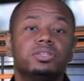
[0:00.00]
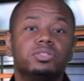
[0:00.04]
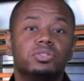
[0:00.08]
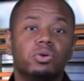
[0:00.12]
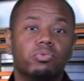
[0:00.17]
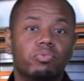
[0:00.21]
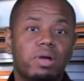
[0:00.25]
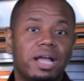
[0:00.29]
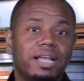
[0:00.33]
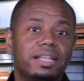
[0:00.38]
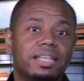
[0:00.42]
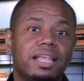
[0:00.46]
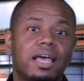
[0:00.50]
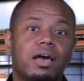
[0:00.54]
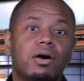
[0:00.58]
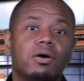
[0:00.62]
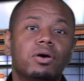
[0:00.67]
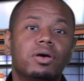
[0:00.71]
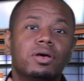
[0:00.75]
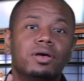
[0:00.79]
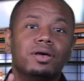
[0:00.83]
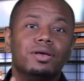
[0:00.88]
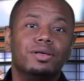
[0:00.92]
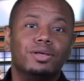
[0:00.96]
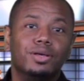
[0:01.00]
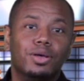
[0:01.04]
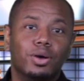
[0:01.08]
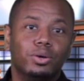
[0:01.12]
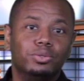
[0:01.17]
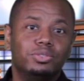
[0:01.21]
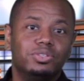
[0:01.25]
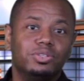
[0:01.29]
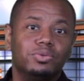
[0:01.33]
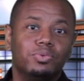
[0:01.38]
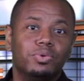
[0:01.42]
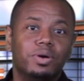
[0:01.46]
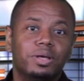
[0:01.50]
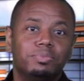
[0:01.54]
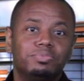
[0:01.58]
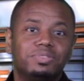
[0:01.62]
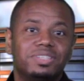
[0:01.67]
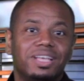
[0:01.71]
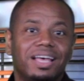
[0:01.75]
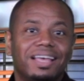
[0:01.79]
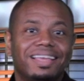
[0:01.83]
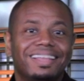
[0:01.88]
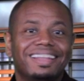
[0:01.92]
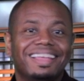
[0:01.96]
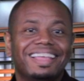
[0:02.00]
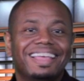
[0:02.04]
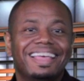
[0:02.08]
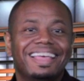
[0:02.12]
So right now, go to the website,